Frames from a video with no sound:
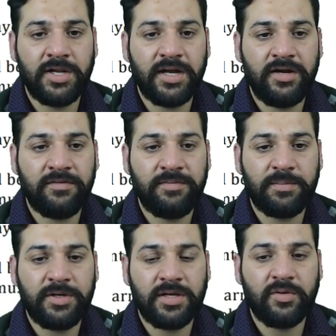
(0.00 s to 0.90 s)
kind of
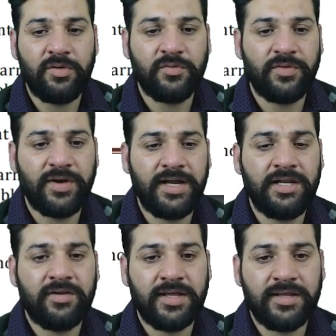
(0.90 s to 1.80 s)
paper you are going to find
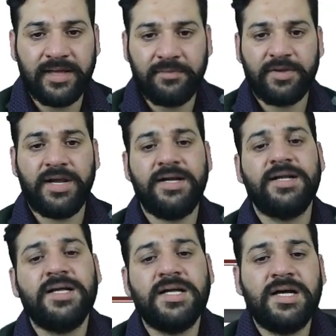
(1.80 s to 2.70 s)
in your exam, right?
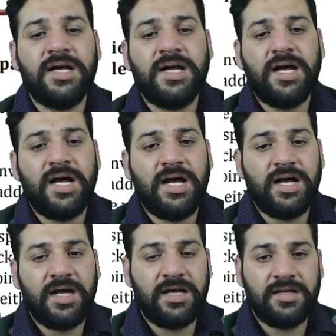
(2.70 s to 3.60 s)

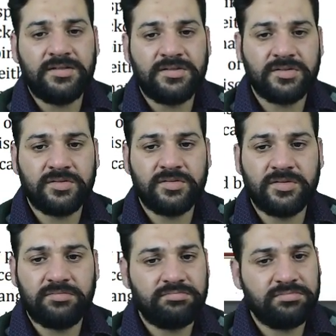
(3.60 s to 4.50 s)

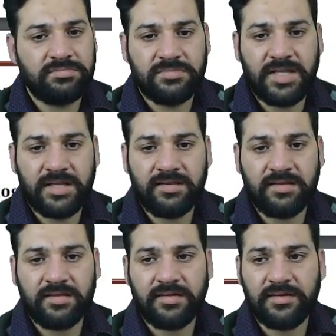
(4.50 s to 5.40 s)
So
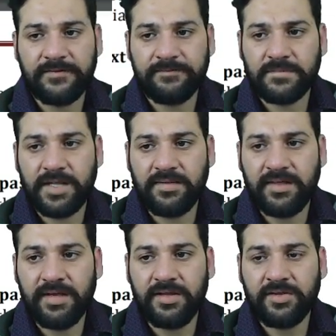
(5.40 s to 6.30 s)
that's
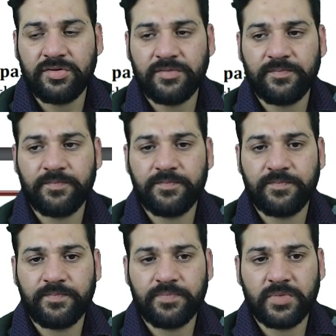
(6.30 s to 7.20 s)
English.
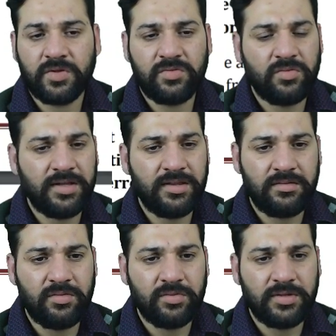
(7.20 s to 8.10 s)
So I
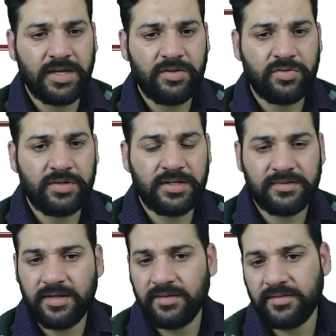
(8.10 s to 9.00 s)
don't think I should
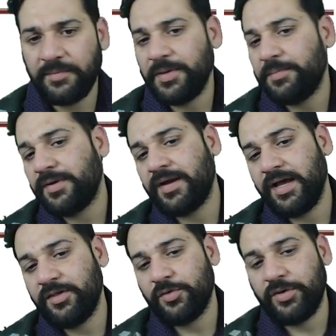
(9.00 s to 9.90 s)
discuss the paper.
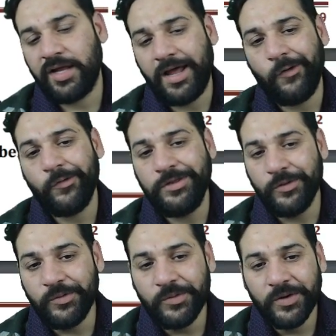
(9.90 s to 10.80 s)
I should allow
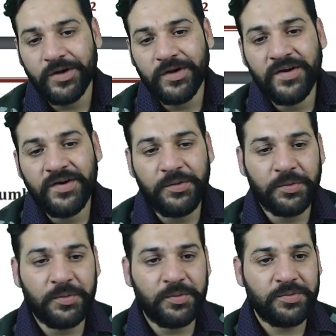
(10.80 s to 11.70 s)
you
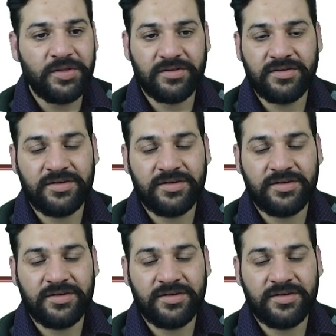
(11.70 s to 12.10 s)
to just take